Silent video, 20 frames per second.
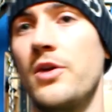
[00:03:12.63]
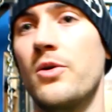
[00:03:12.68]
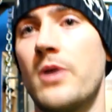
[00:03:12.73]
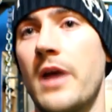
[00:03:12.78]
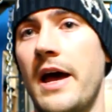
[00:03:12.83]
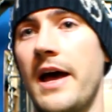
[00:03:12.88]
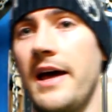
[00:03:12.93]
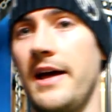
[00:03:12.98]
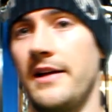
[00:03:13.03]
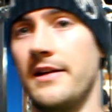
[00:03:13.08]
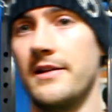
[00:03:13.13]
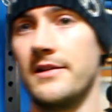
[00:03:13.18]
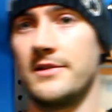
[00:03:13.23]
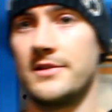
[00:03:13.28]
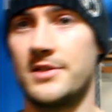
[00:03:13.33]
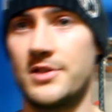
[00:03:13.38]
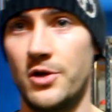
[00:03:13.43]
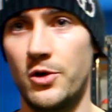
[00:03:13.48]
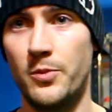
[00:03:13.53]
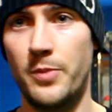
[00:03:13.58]
You get
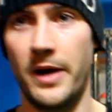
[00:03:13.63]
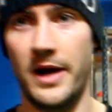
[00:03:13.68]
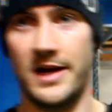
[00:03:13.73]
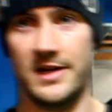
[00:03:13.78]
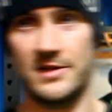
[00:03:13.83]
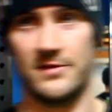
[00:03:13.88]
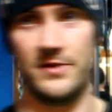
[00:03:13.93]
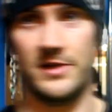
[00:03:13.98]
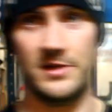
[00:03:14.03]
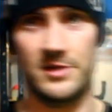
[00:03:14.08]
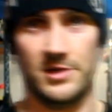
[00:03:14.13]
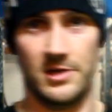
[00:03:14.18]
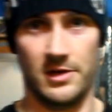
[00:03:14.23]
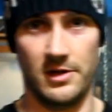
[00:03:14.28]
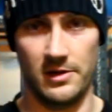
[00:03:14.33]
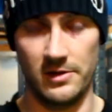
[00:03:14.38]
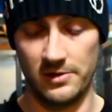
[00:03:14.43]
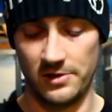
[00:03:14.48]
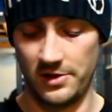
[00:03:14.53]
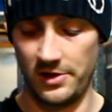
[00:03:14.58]
2 pairs of
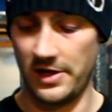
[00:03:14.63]
insoles.